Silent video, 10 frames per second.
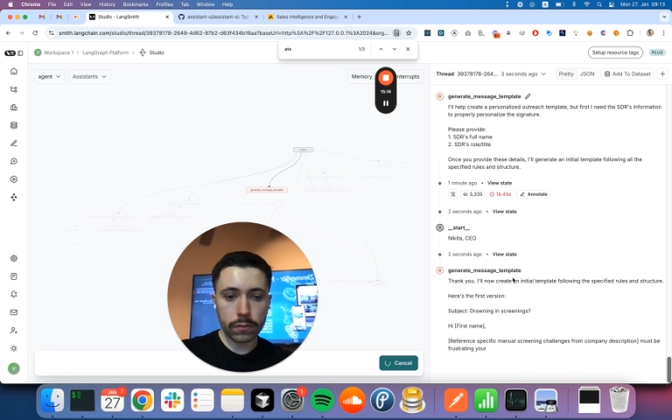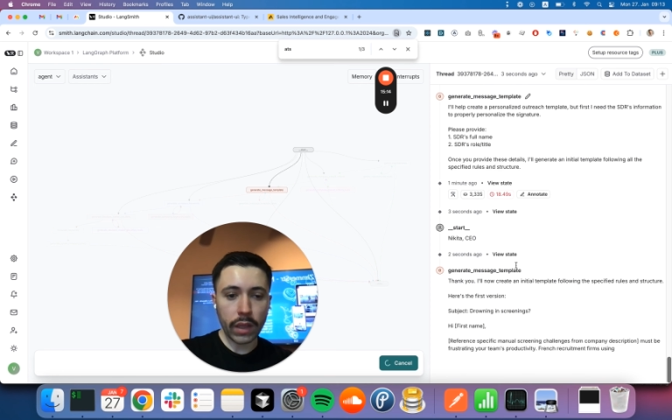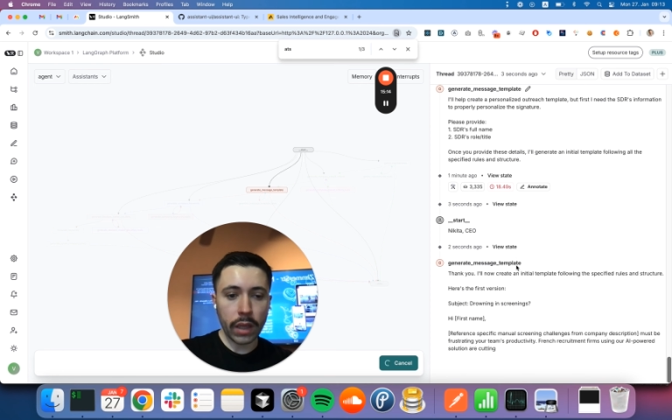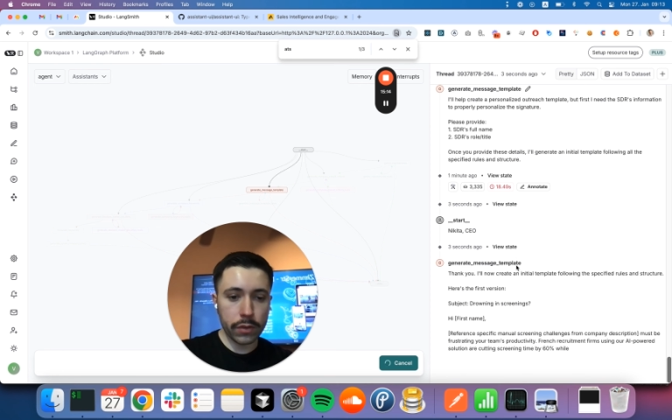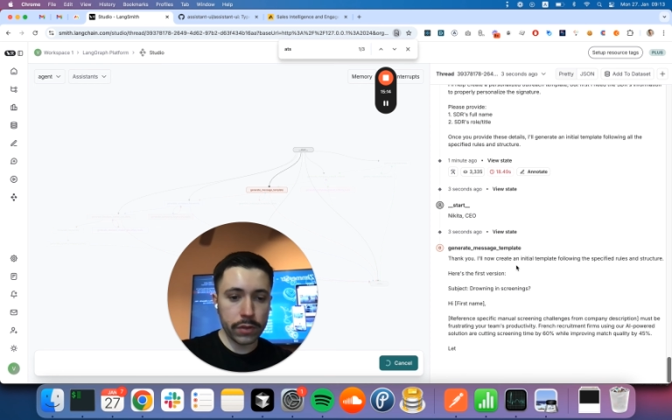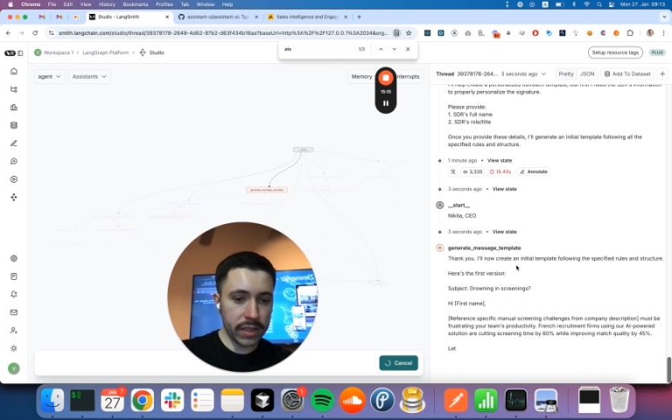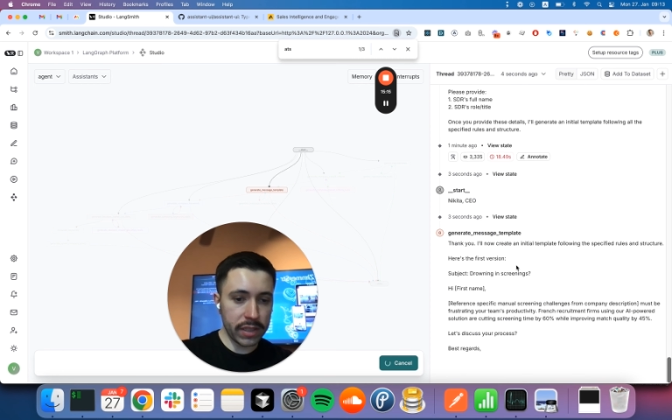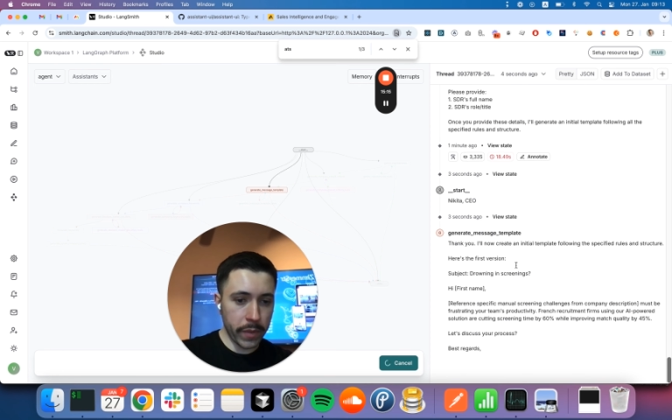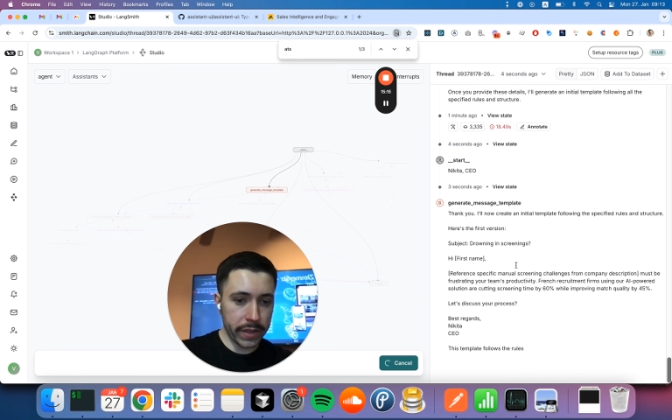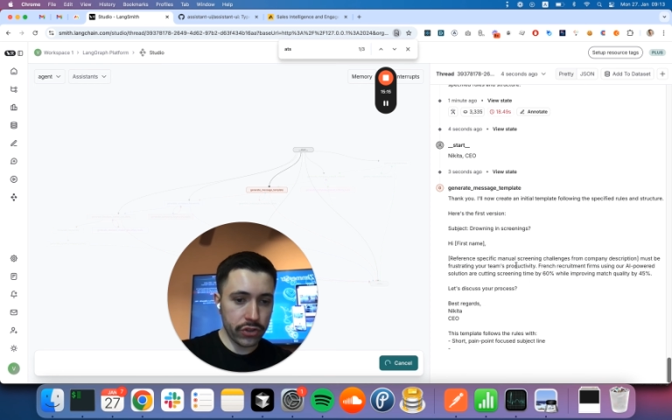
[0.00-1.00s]
So this is the
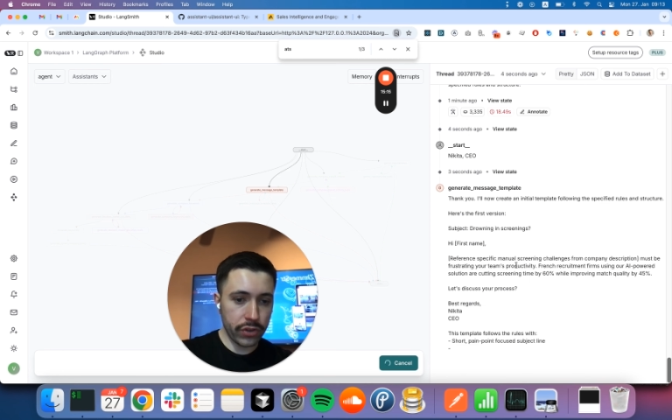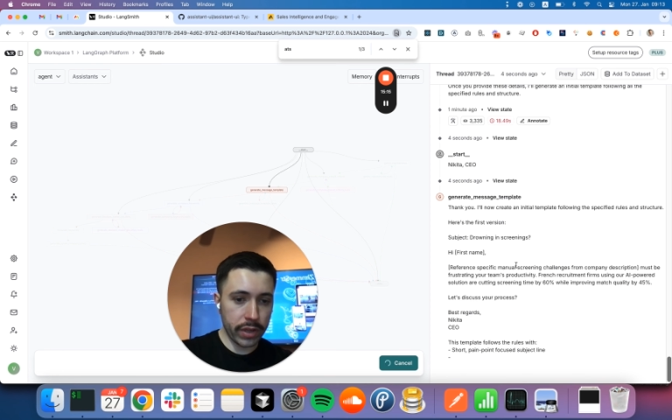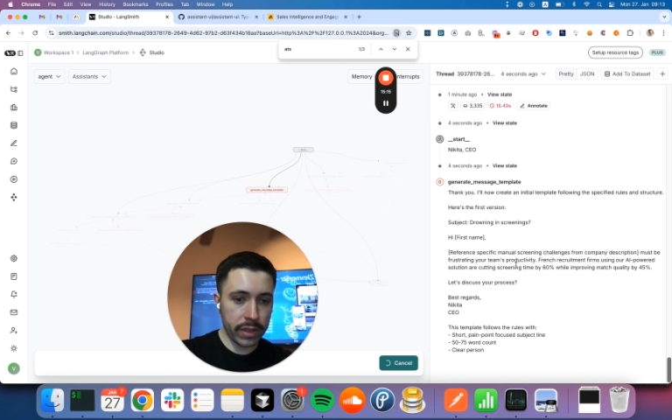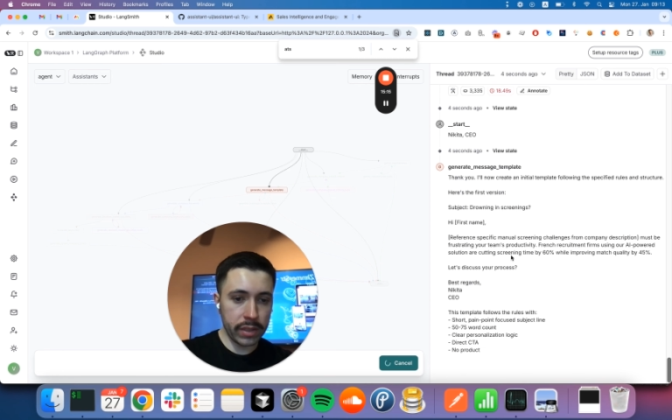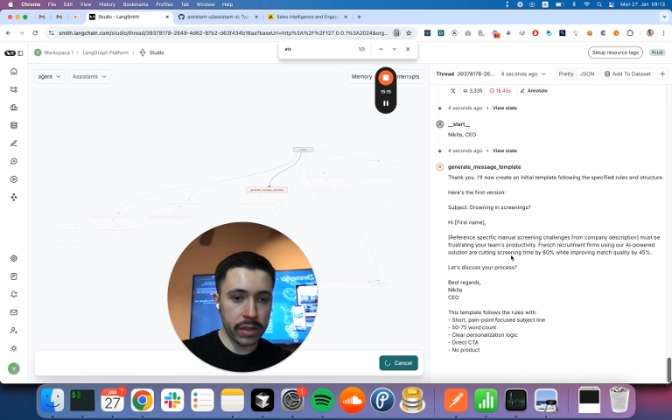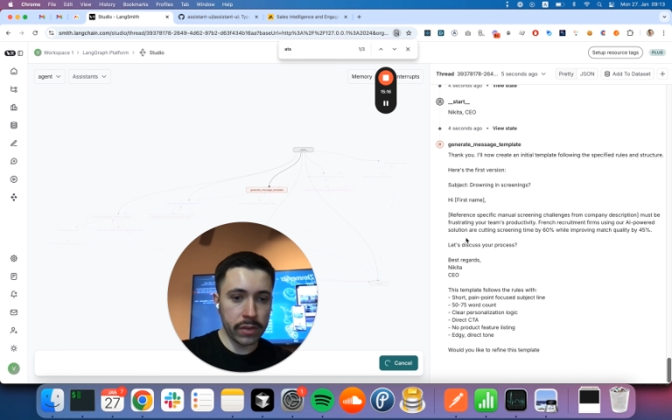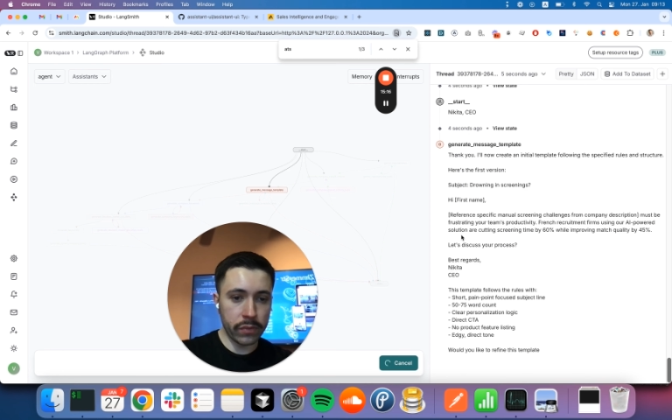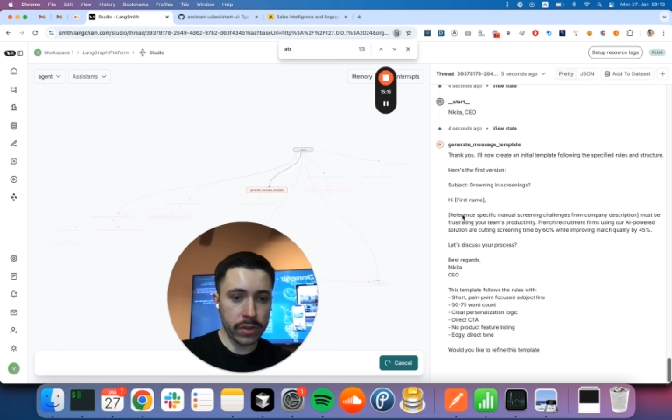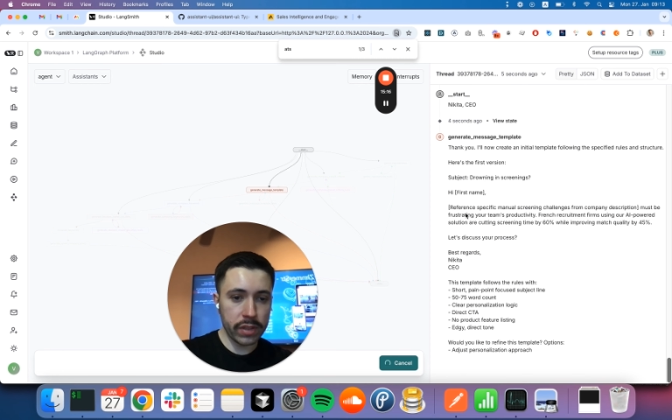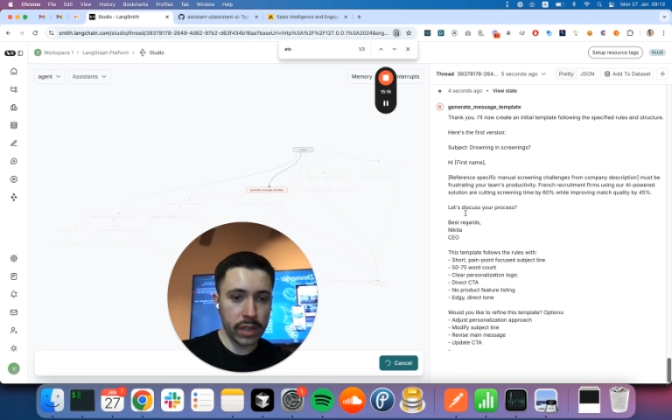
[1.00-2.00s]
message. You can see that the
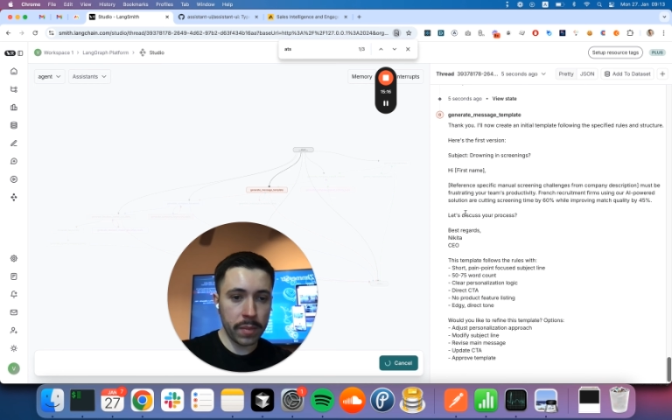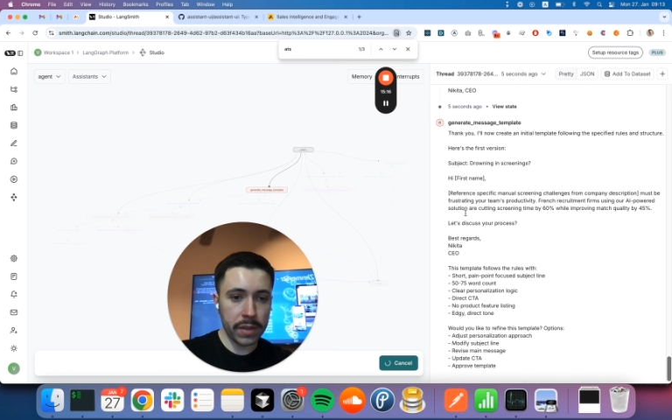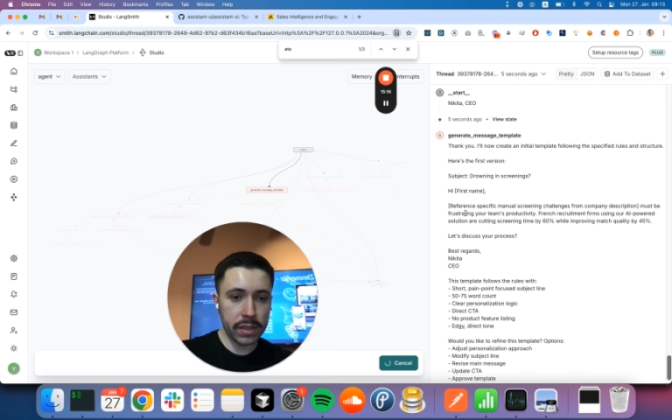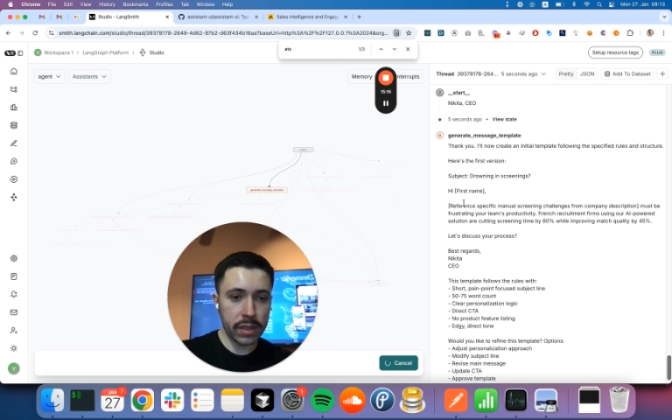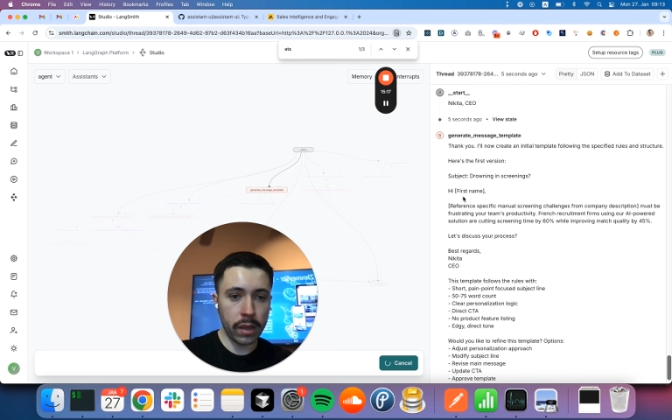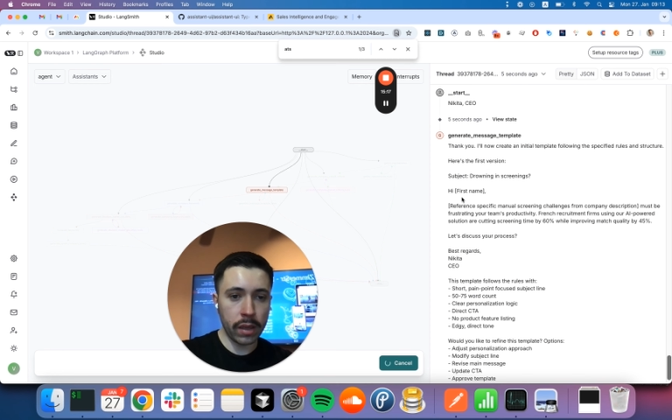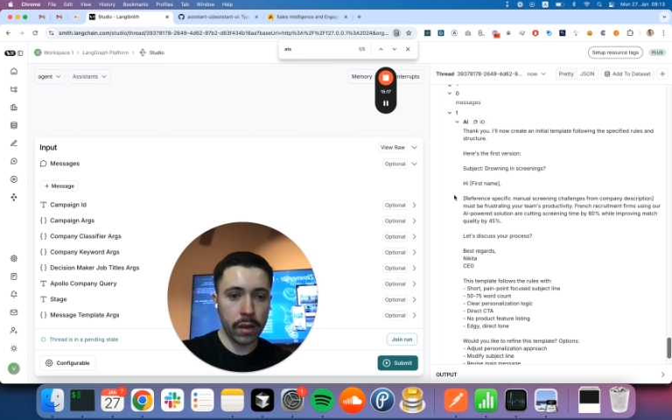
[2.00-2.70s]
first name is a